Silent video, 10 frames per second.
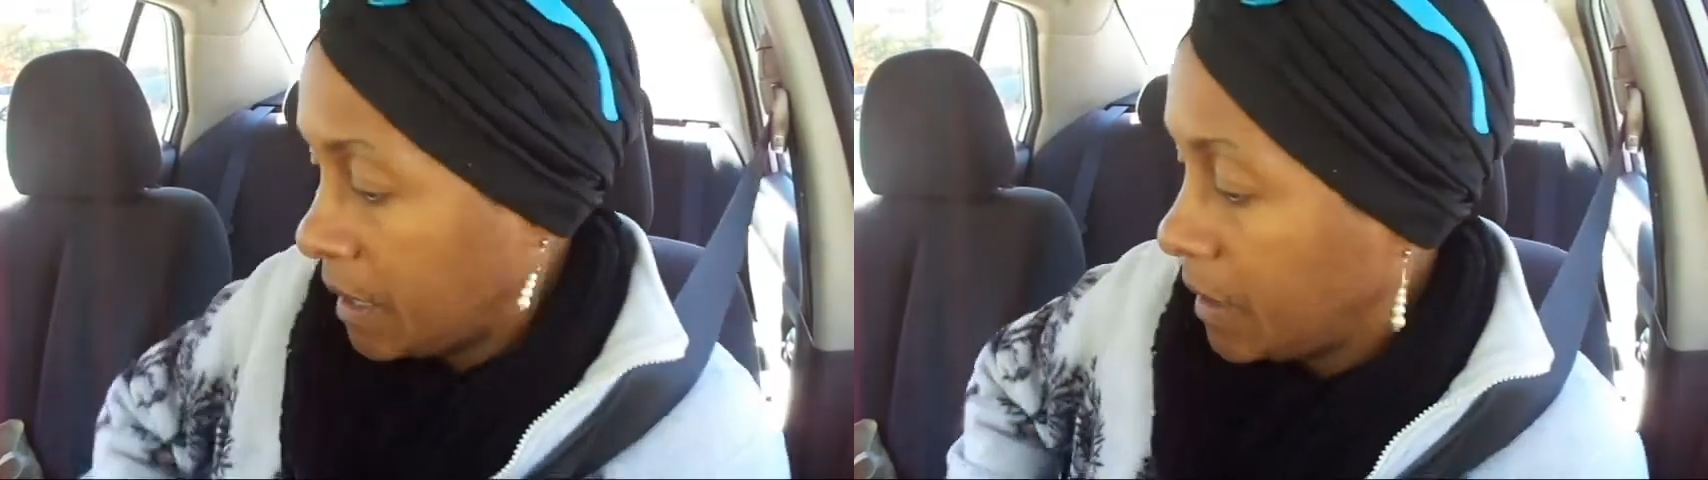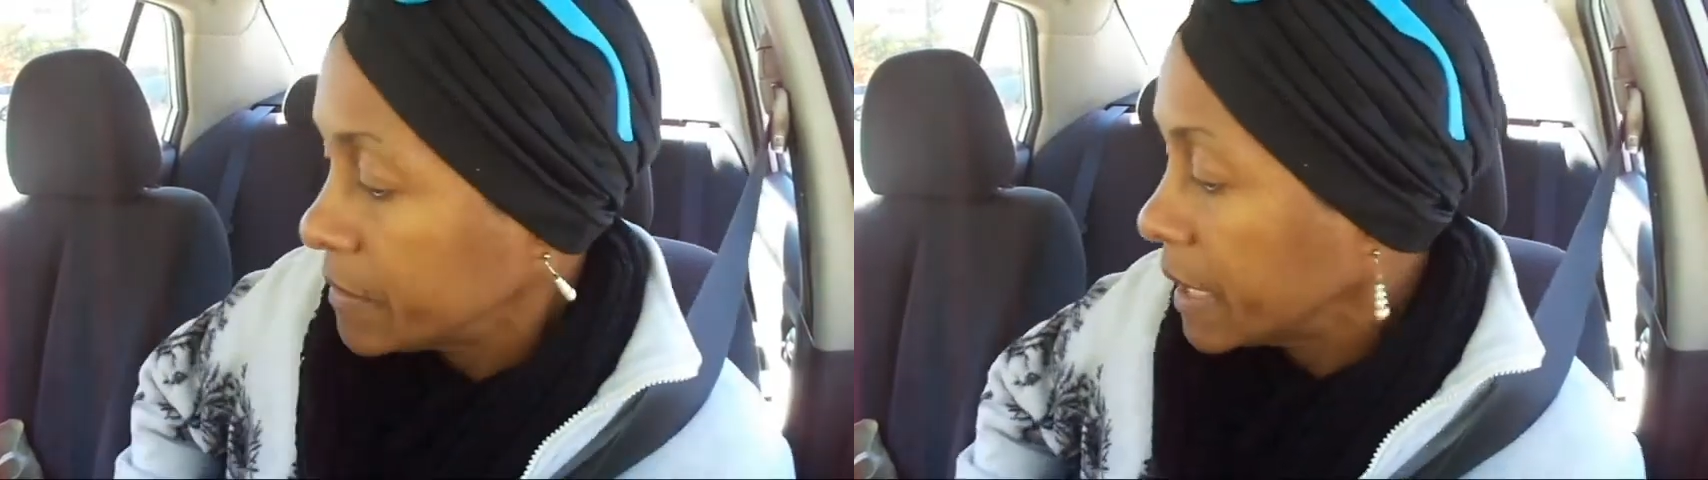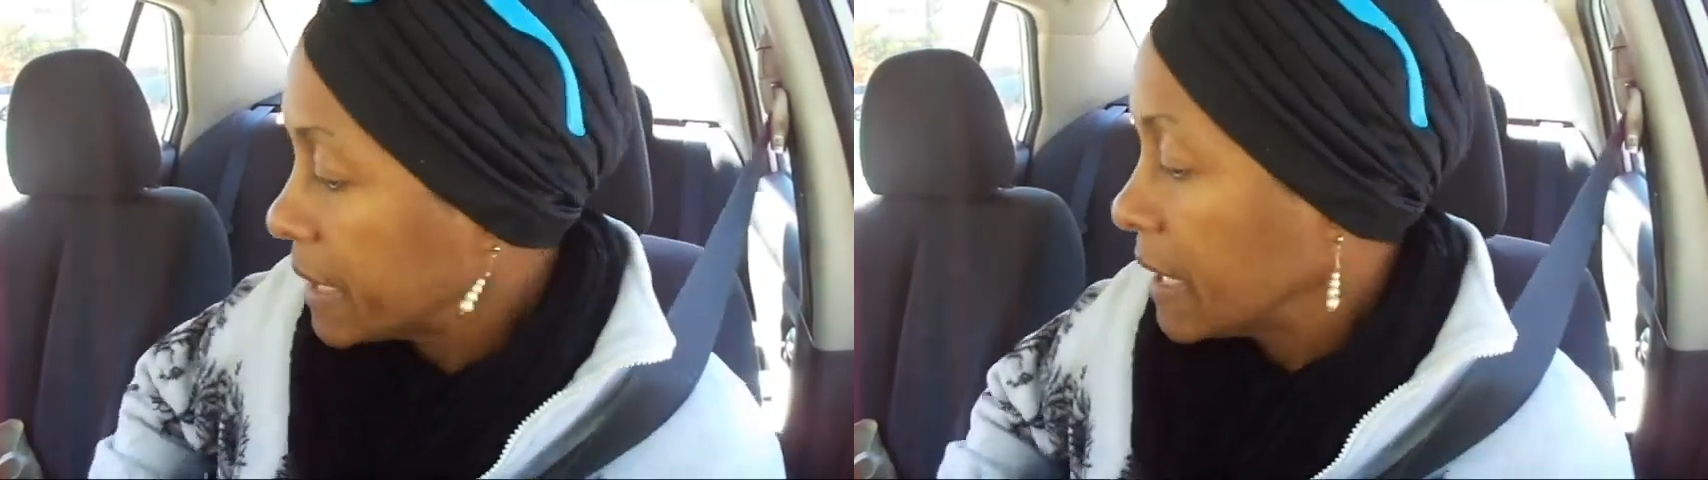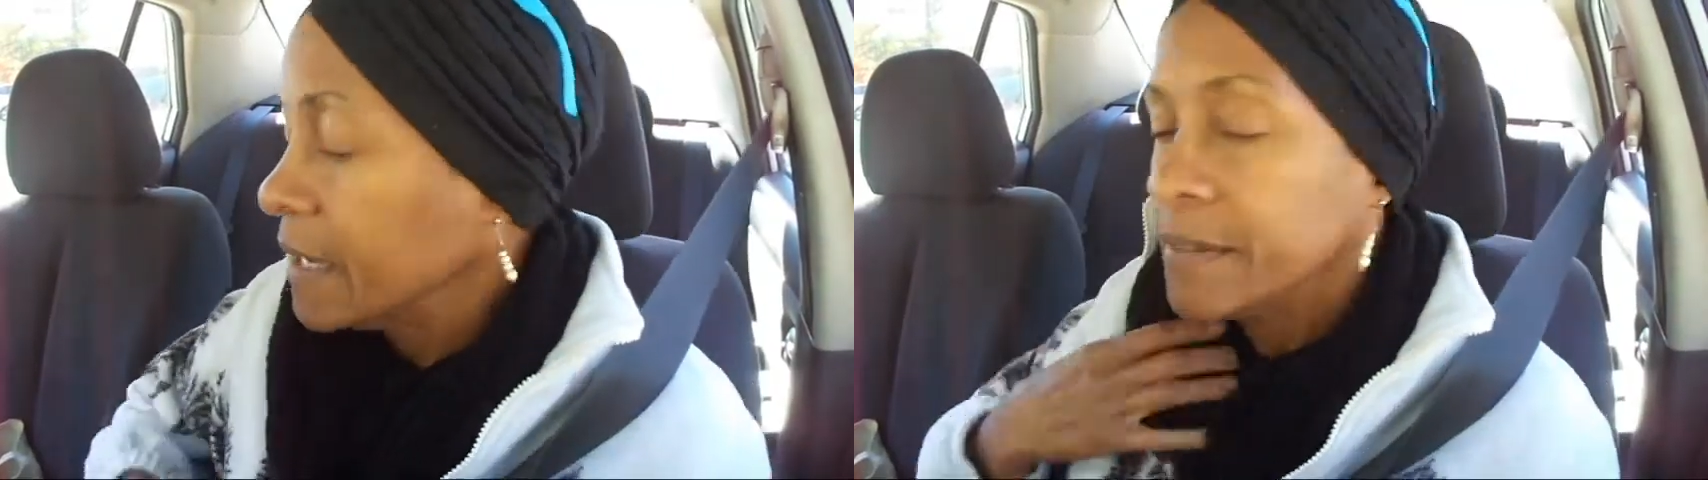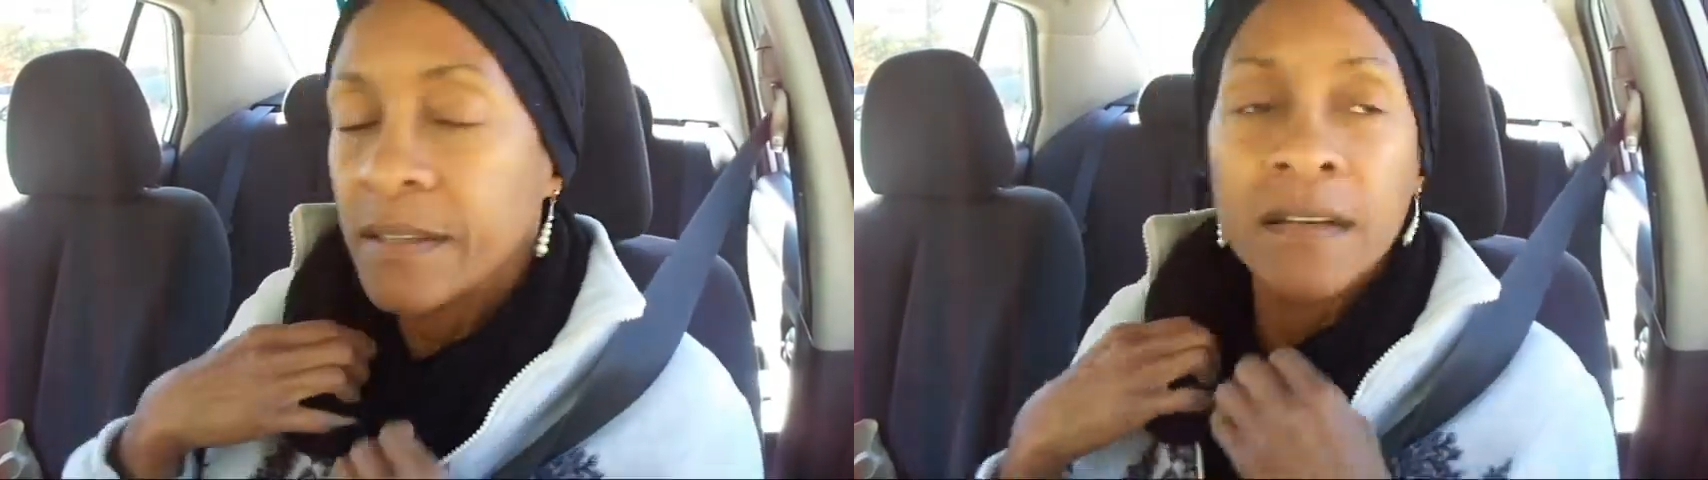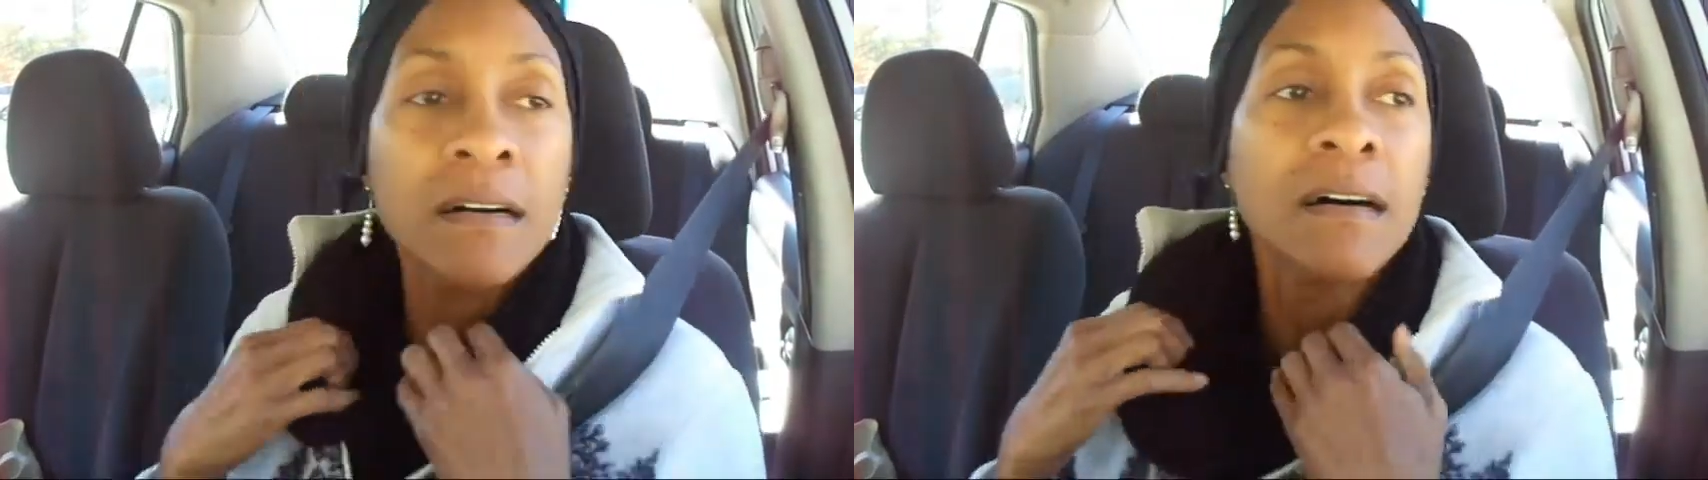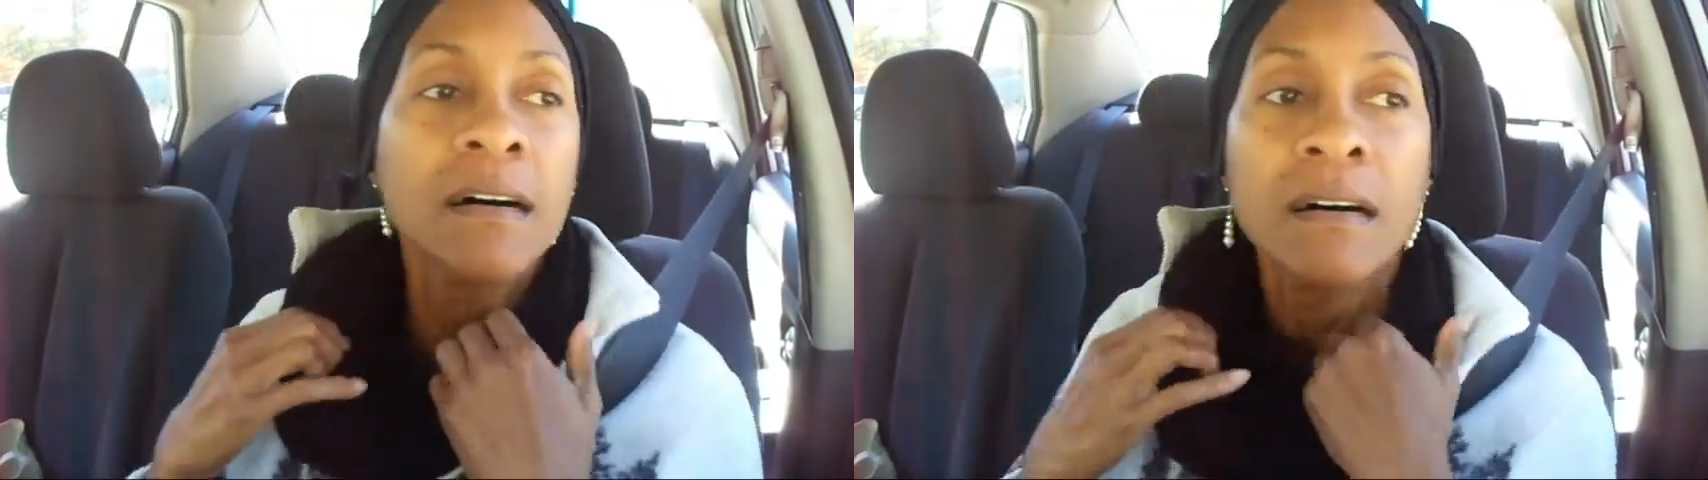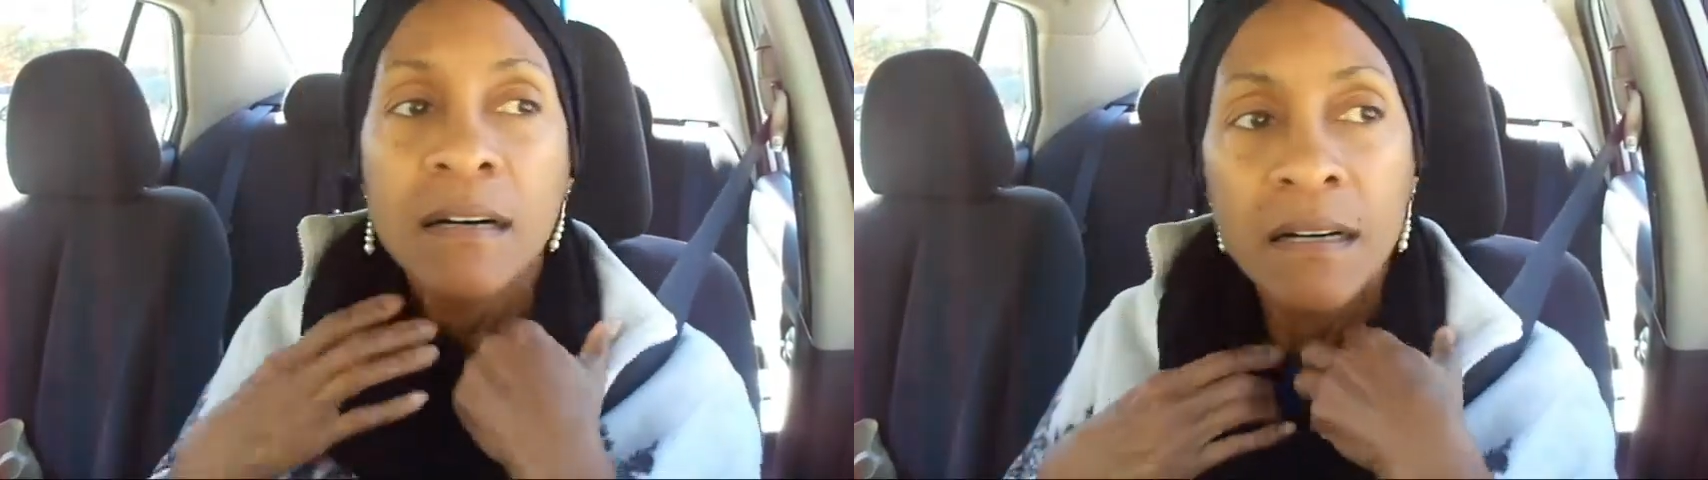Okay guys,
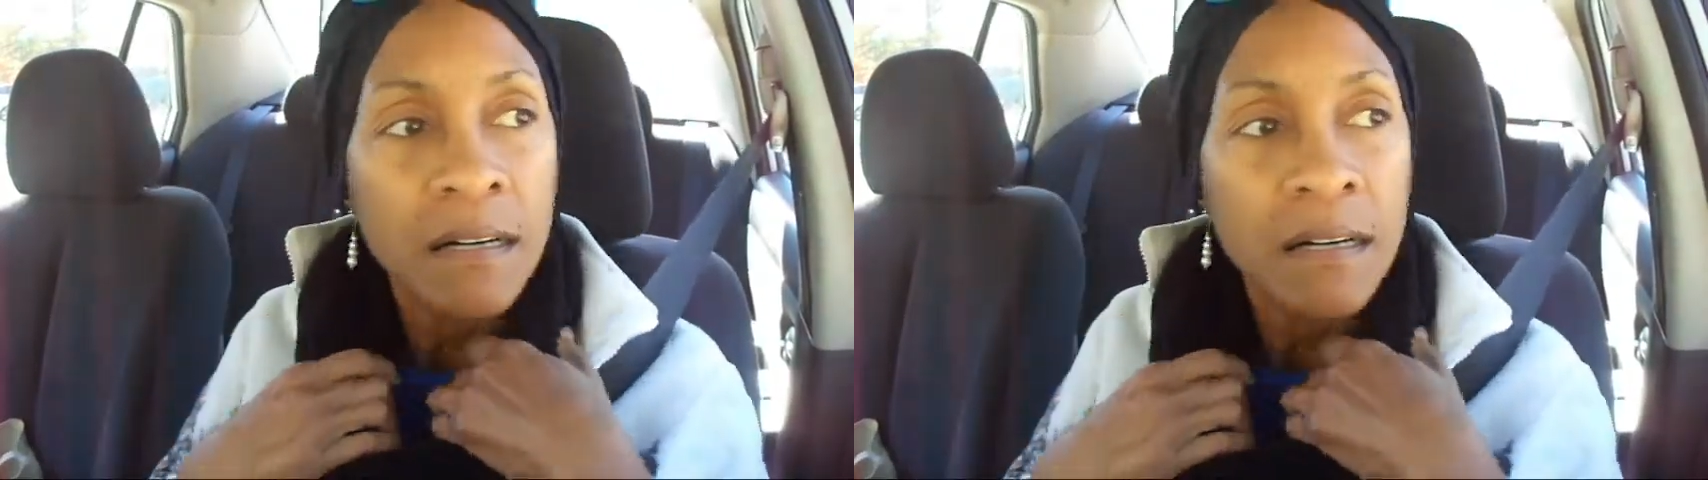oh,